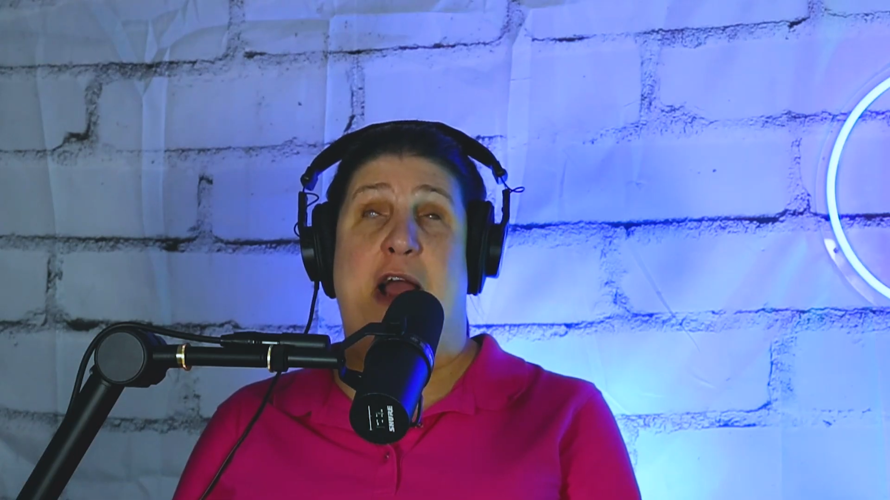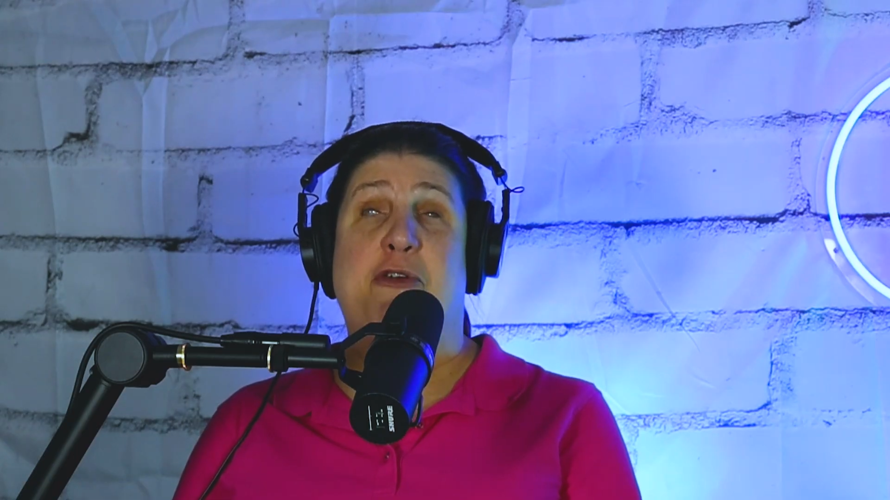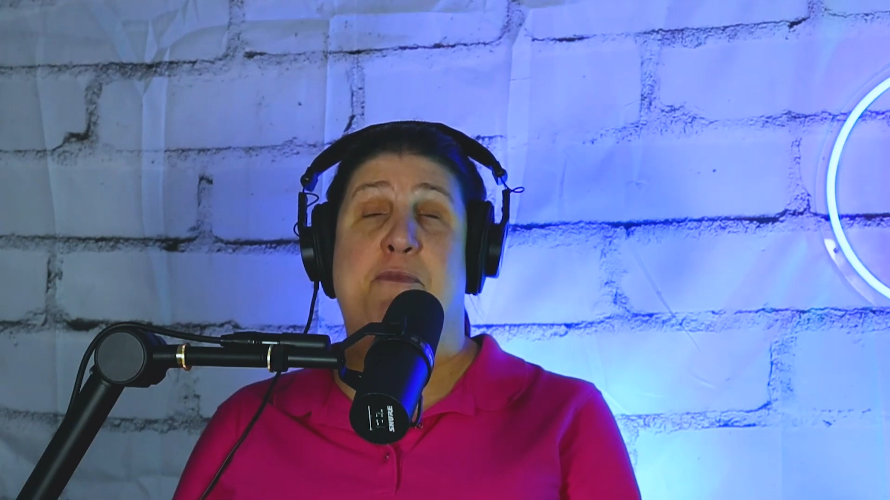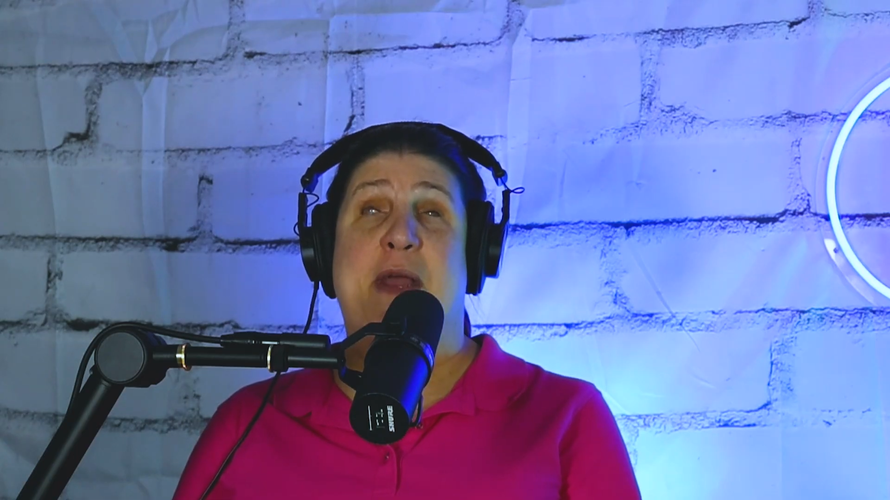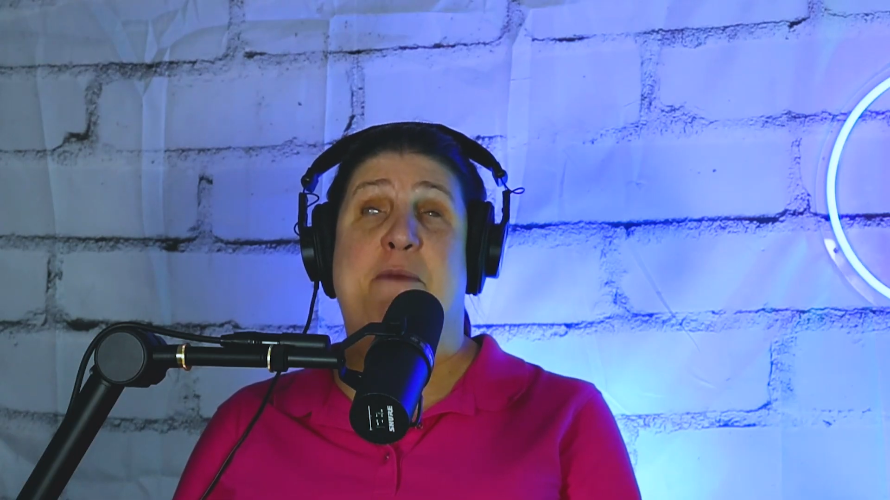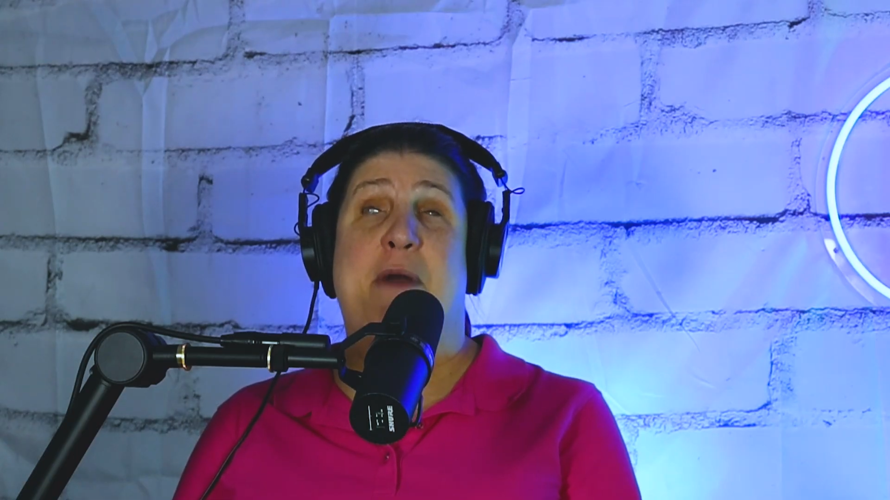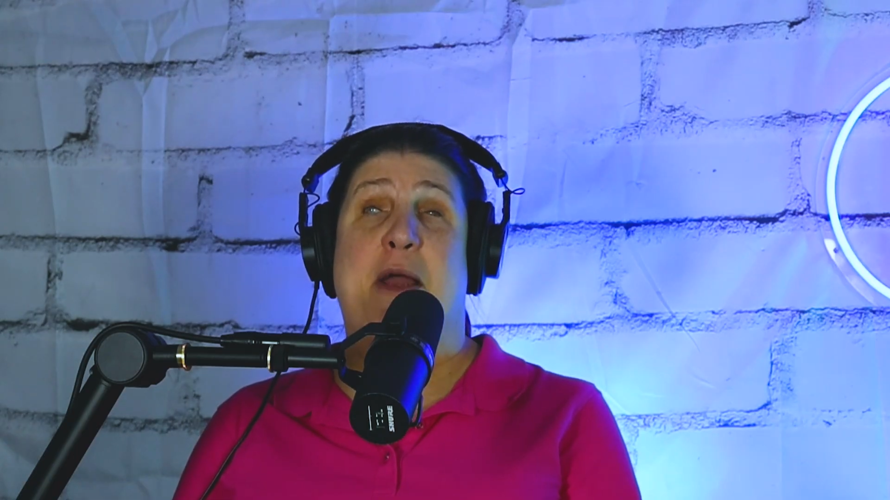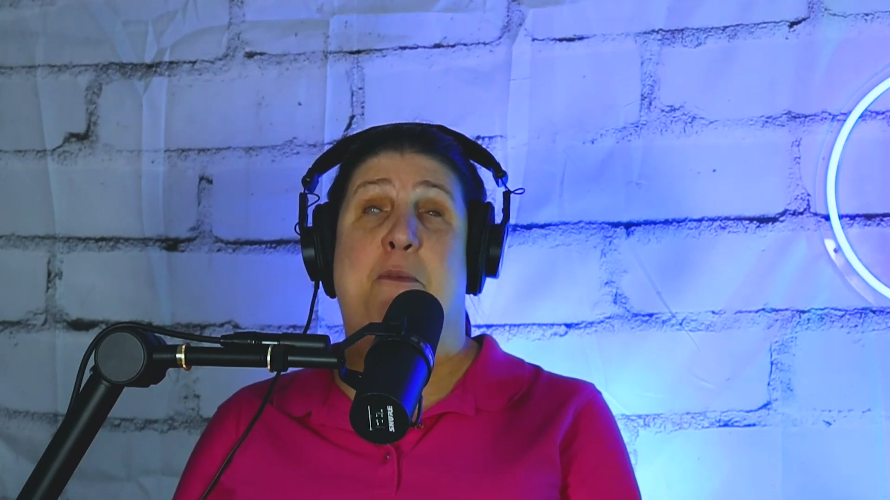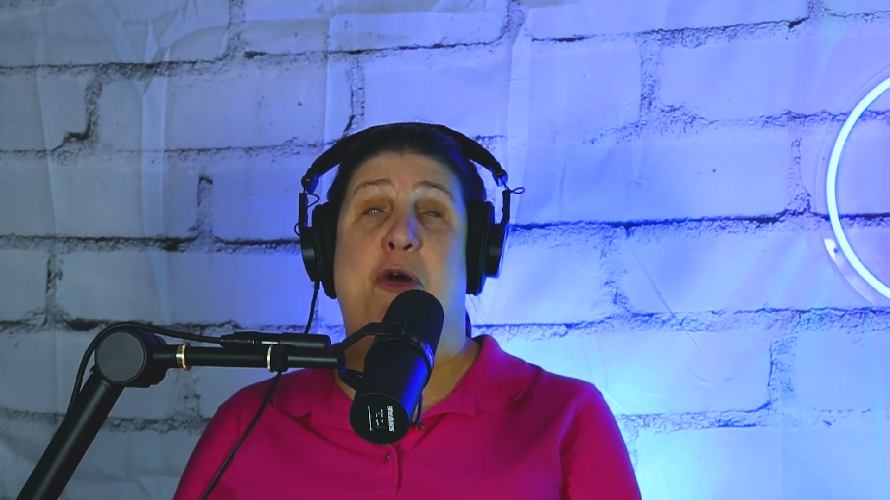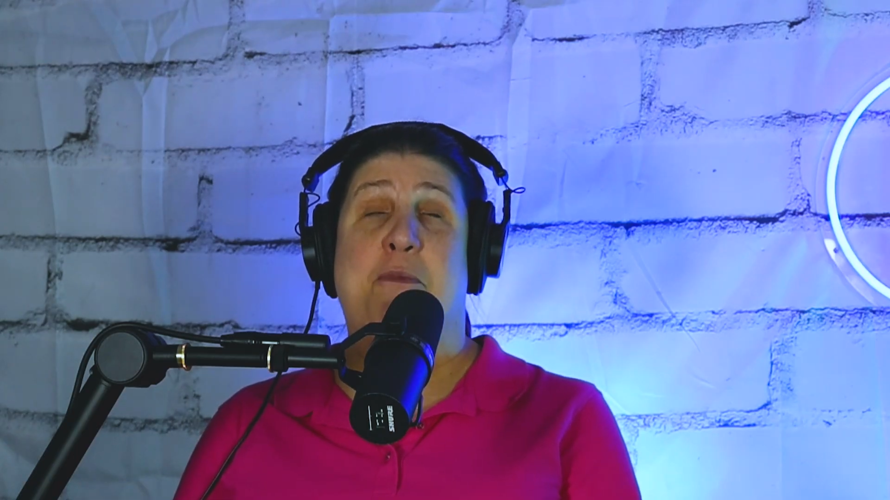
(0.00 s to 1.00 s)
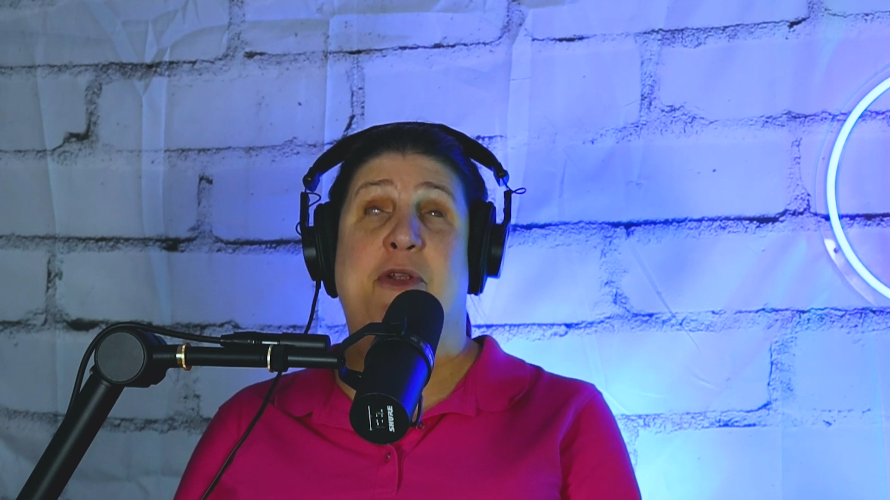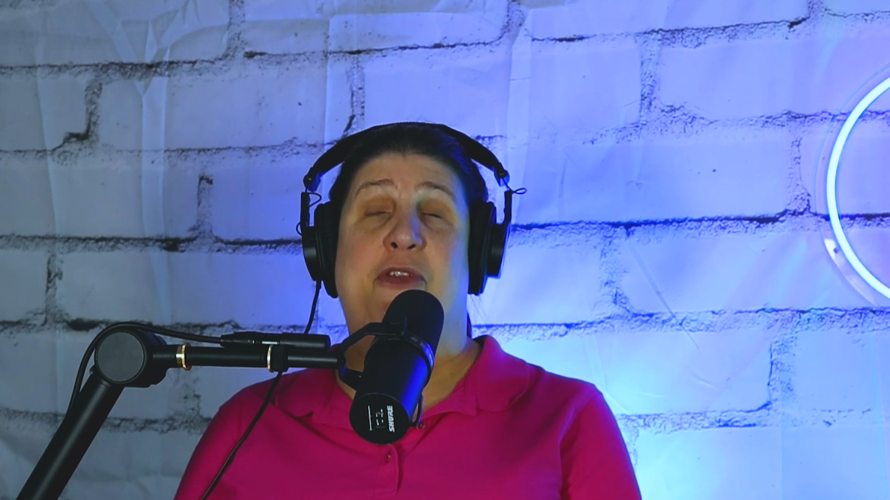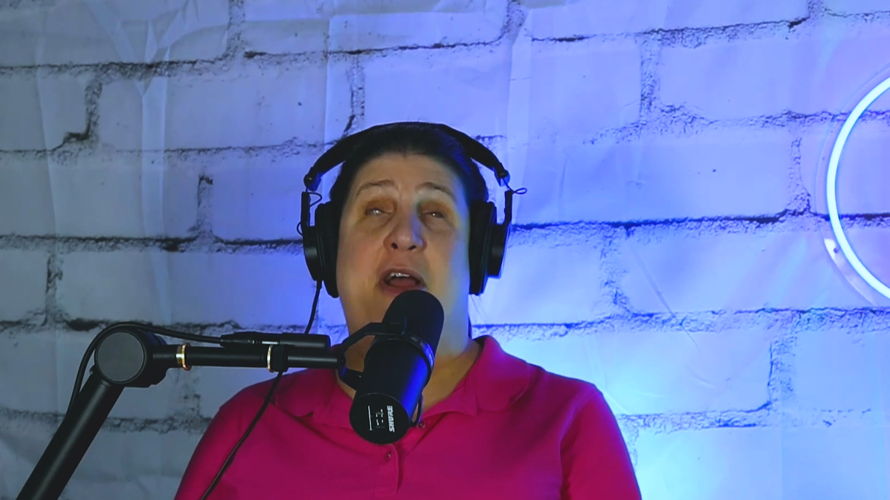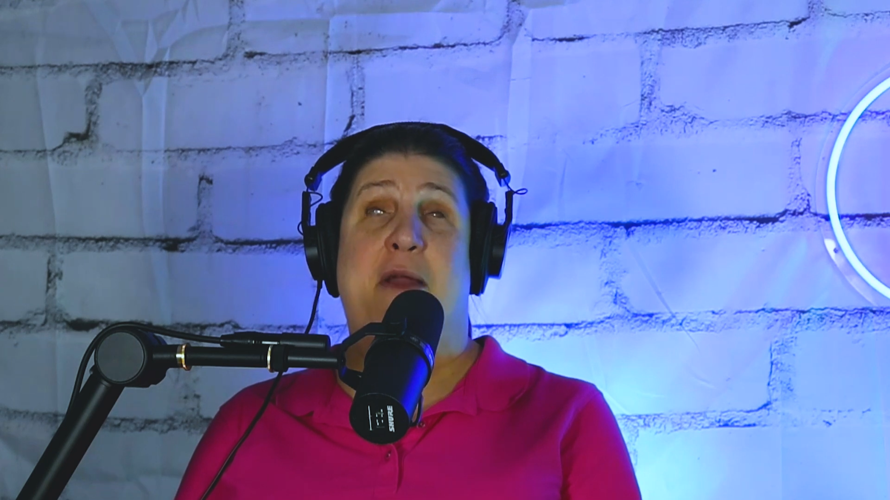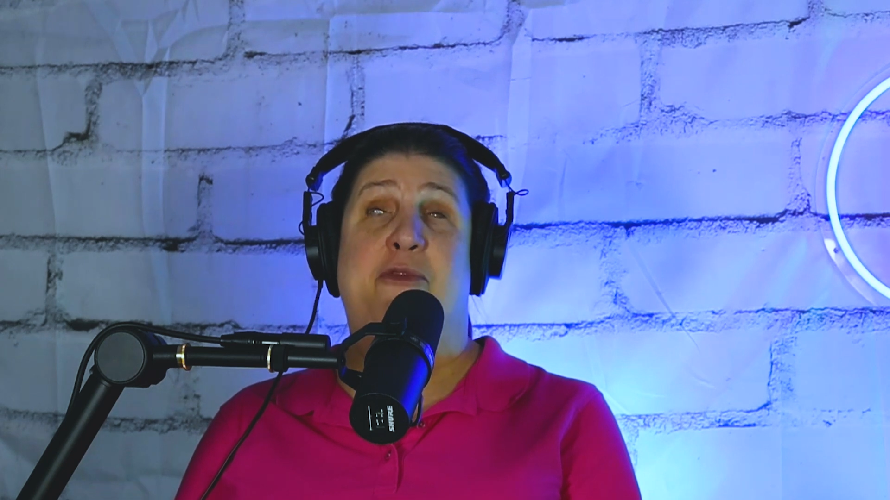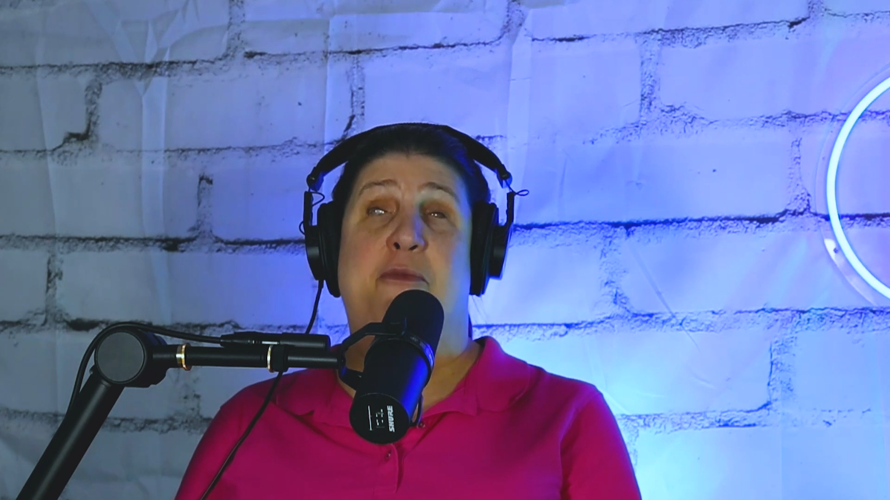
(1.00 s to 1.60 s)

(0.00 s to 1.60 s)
I would make my appointment time